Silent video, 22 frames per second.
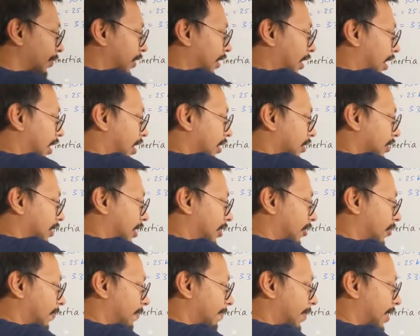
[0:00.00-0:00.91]
the
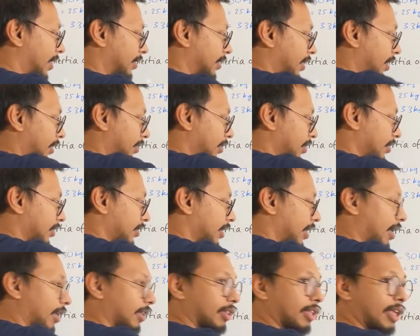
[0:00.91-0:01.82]
center of mass axis
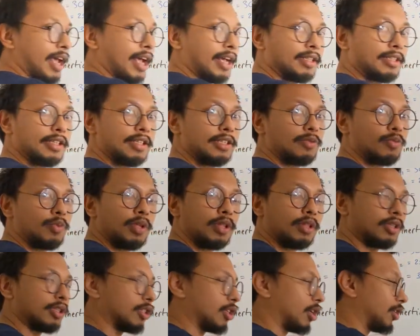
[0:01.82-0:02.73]
and the axis
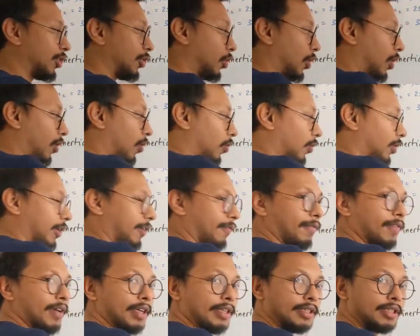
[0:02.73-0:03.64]
which you are holding
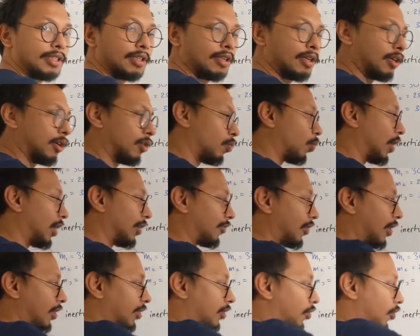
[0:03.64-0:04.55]
fixed while
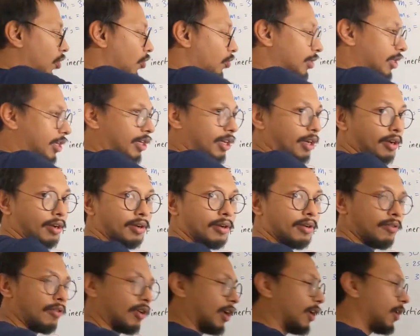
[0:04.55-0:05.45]
trying to rotate it,
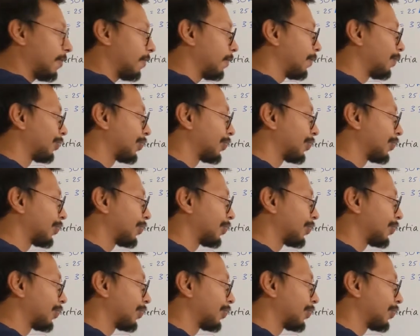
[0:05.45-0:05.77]
right?